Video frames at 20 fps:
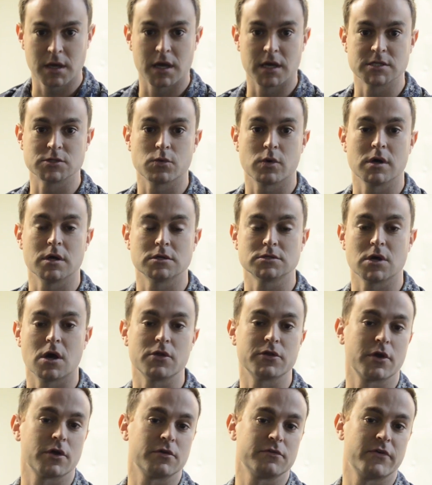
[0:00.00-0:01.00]
as well as
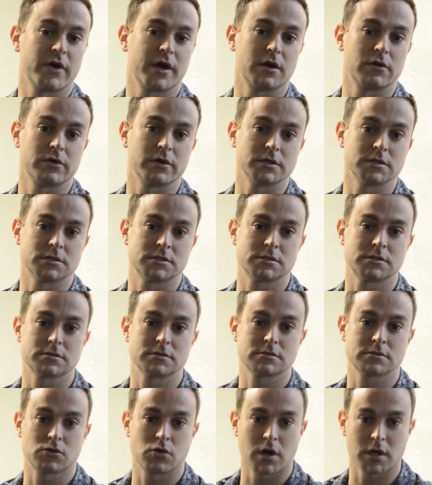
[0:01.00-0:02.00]
all the other veterans
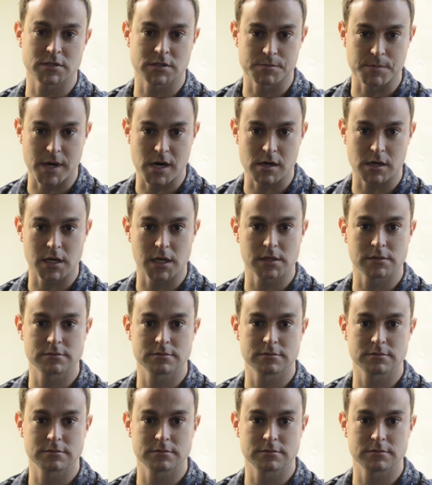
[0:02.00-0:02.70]
across America.